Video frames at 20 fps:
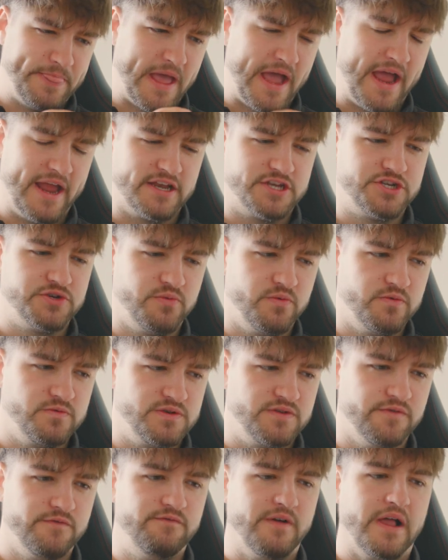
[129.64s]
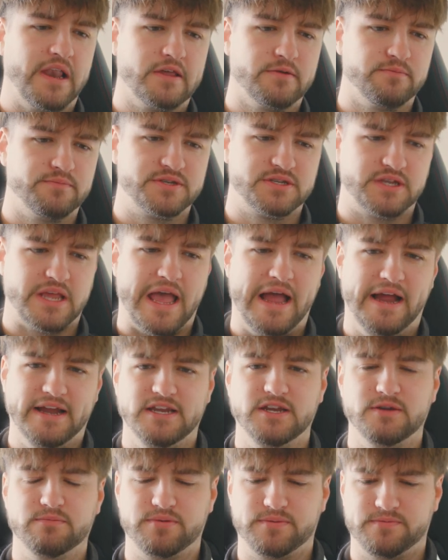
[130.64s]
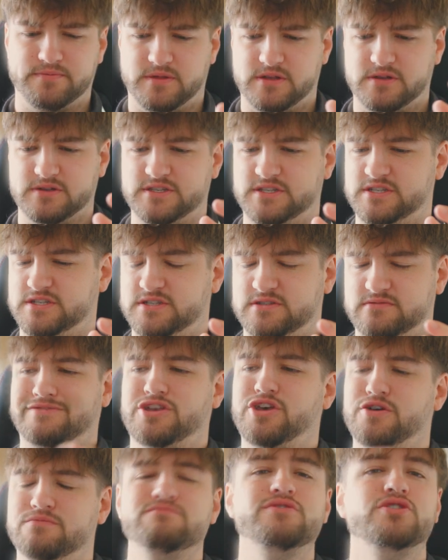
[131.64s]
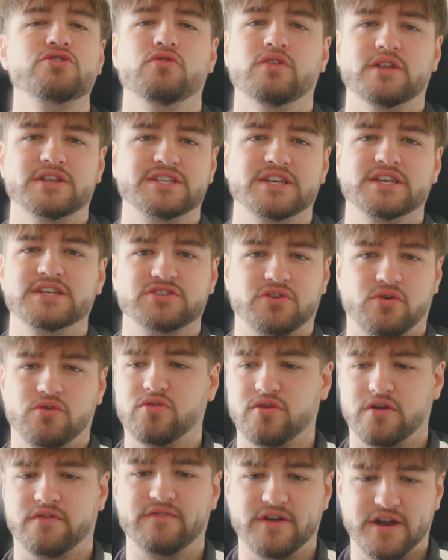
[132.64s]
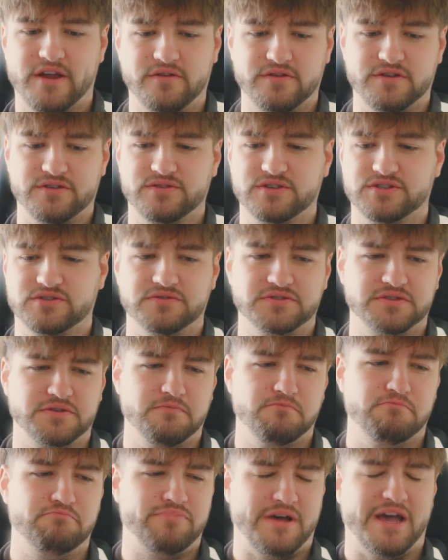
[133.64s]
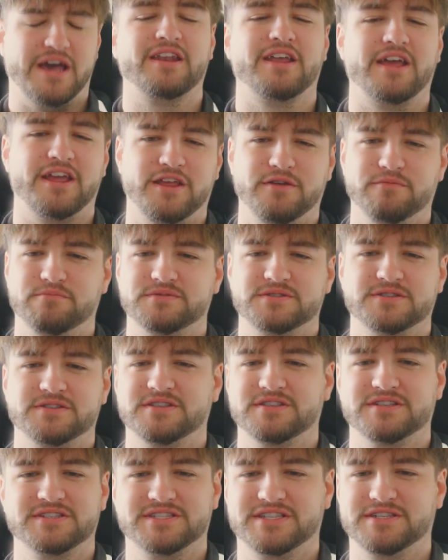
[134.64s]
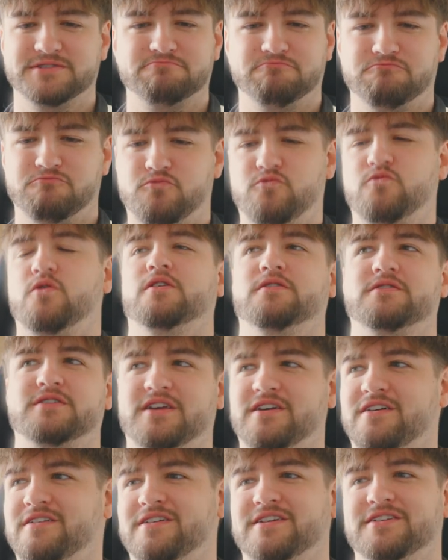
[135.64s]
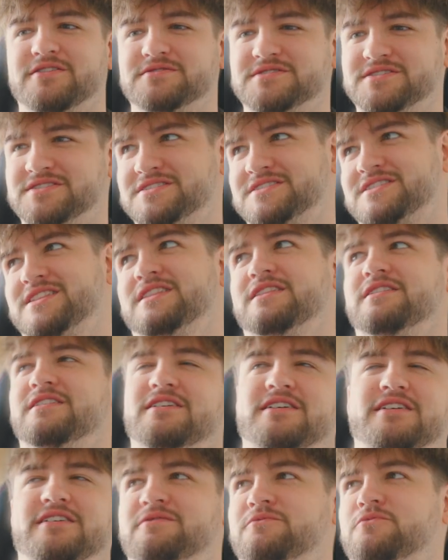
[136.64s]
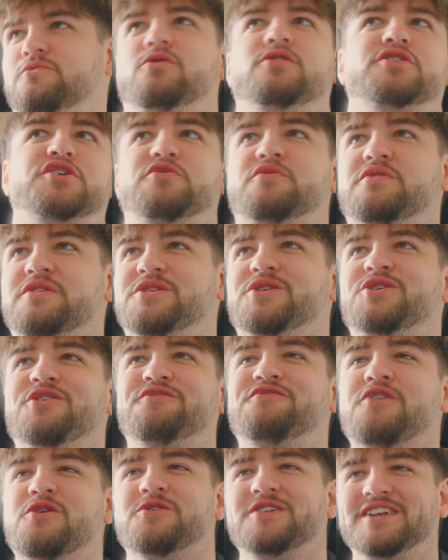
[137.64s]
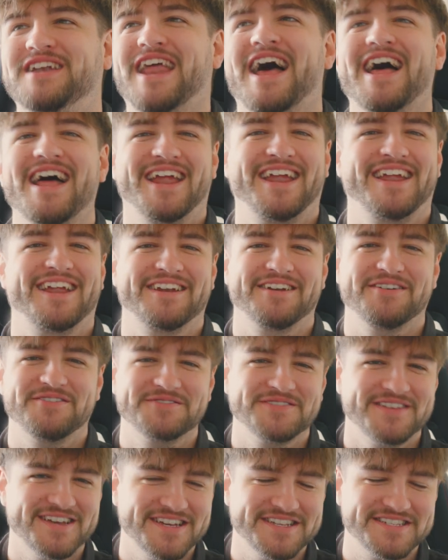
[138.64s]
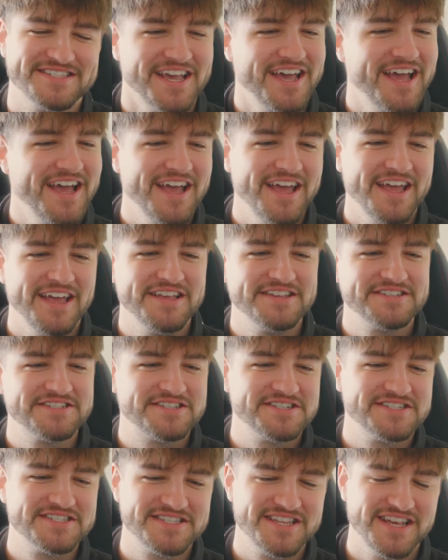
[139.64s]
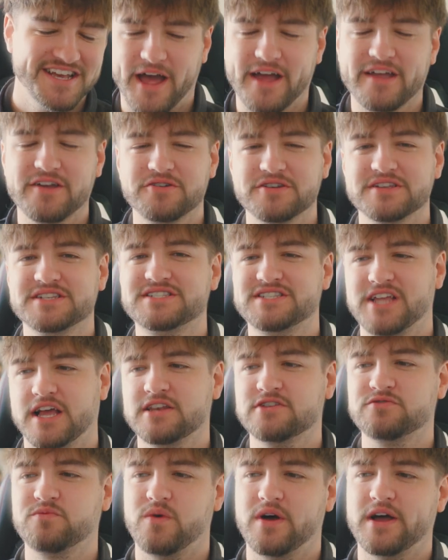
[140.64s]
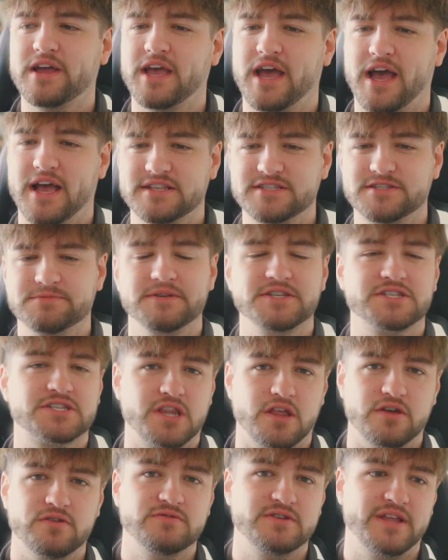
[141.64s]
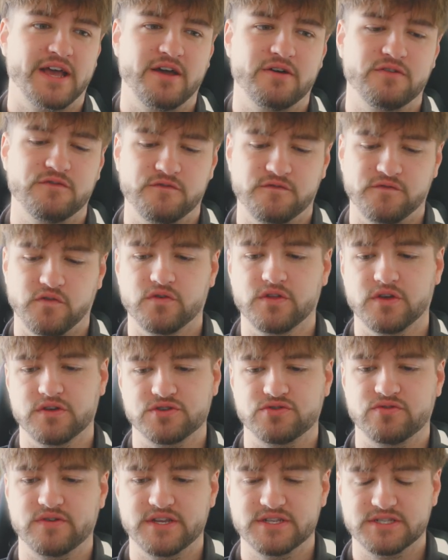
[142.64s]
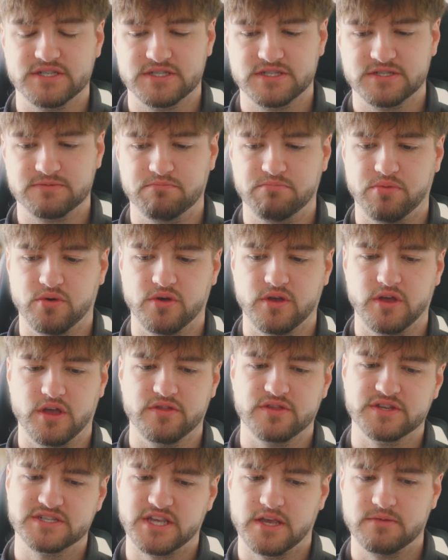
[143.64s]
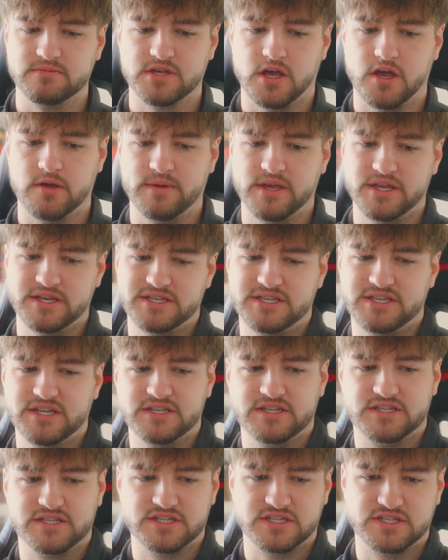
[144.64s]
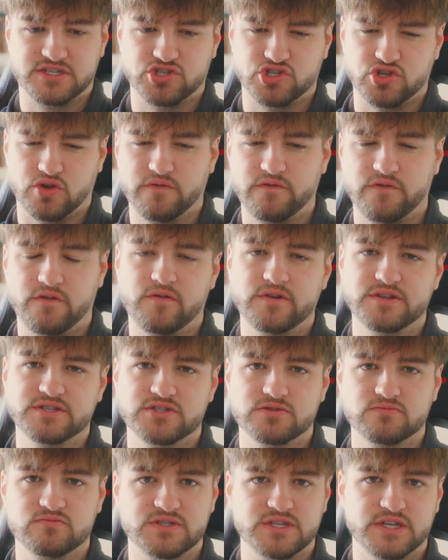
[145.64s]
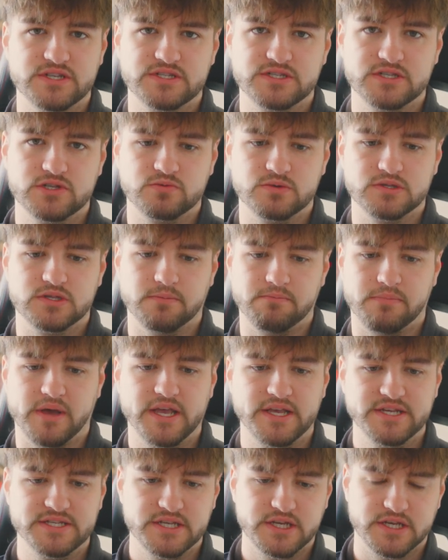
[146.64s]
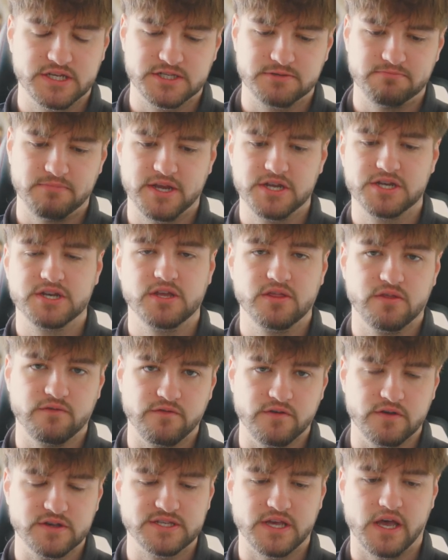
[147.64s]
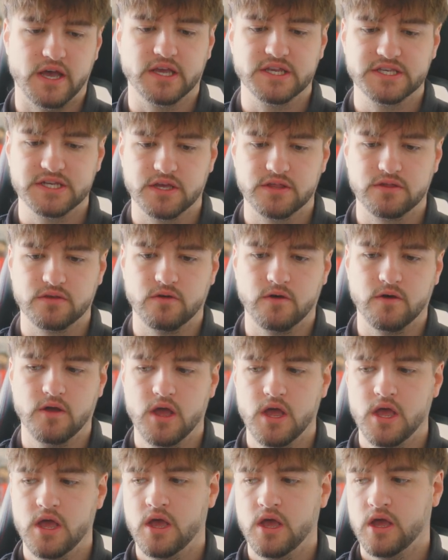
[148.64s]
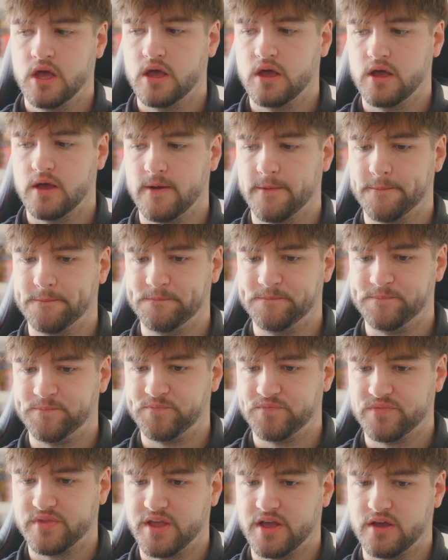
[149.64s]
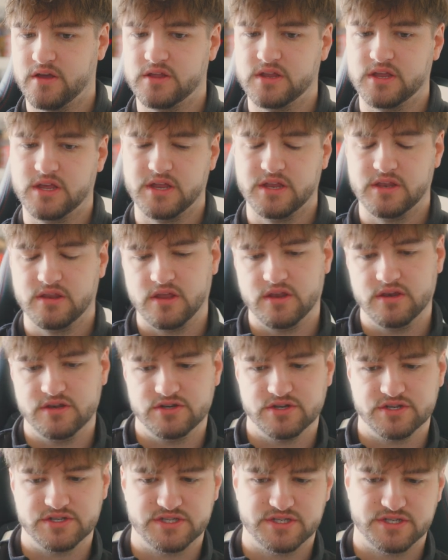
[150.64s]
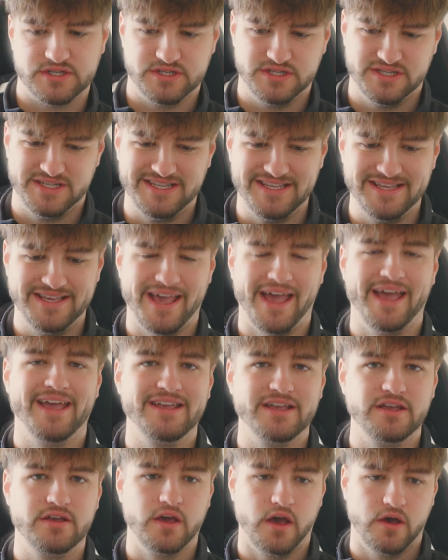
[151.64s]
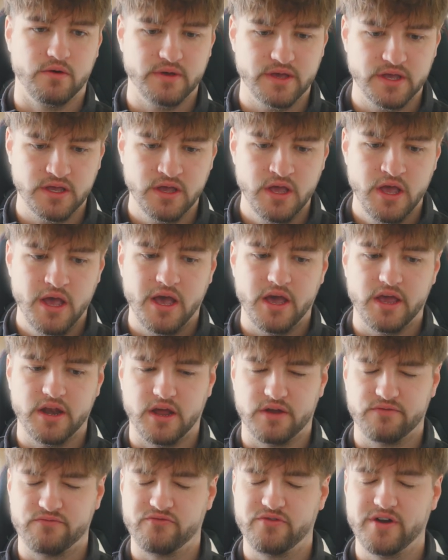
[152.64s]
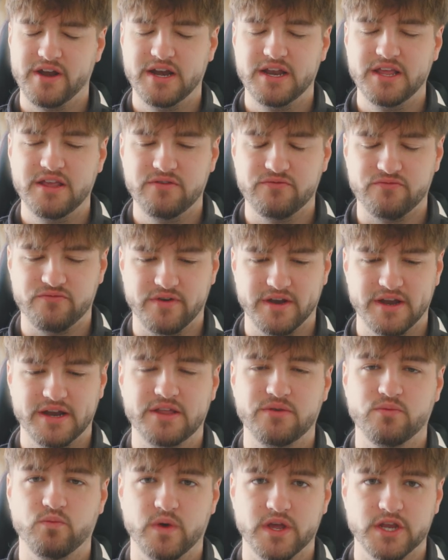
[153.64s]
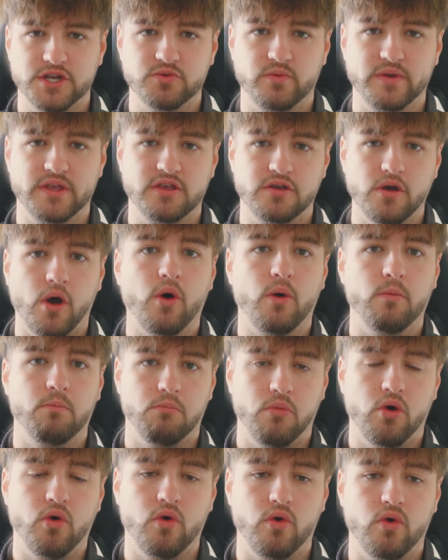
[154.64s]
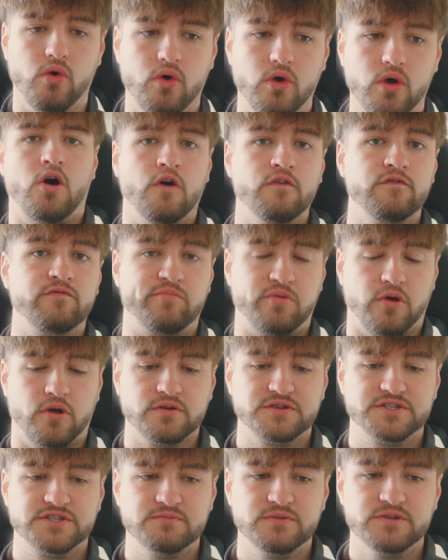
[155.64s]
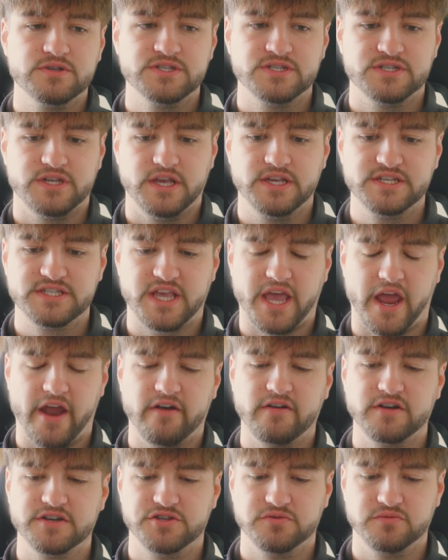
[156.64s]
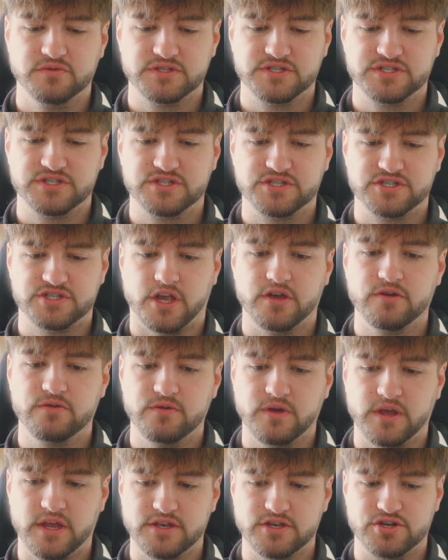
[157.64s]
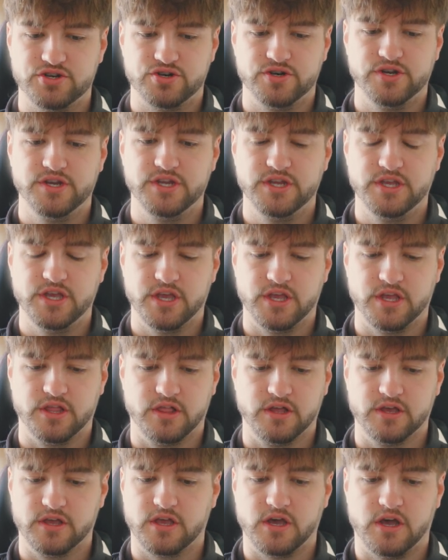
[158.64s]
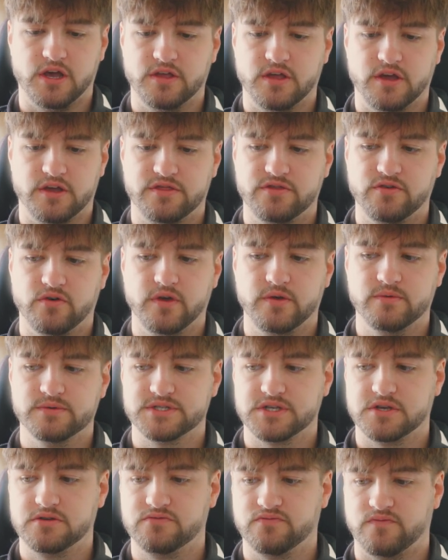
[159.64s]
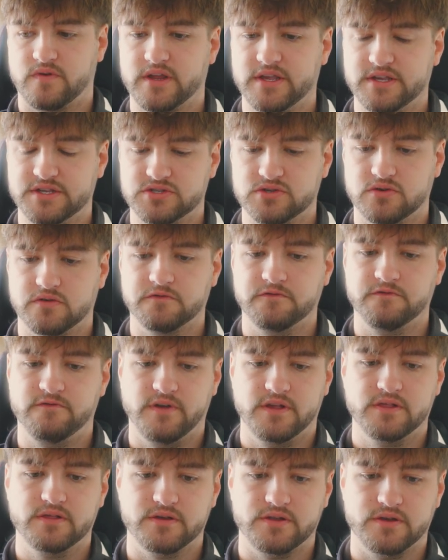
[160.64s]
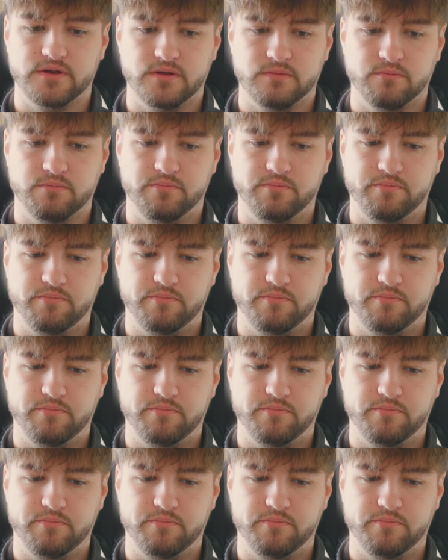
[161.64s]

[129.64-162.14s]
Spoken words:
actual developed ape like communities all around, and there's also bad apes, and there's this one guy who's just, what a wonderful day, and all this is just, I understand why it had to be slowed down for those reasons, but at the same time it did suffer in some senses with the pacing, especially in the first act, I thought, in just getting going. And I really wish we got more of Proximus. His character was so intriguing. Like, I thought he was a great sort of villain,